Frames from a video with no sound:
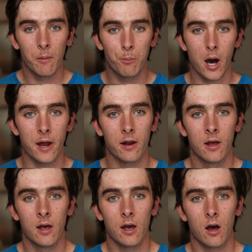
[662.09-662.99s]
But
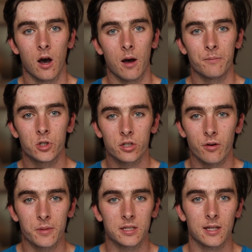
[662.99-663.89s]
um, just
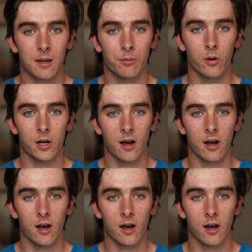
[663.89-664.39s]
from a standpoint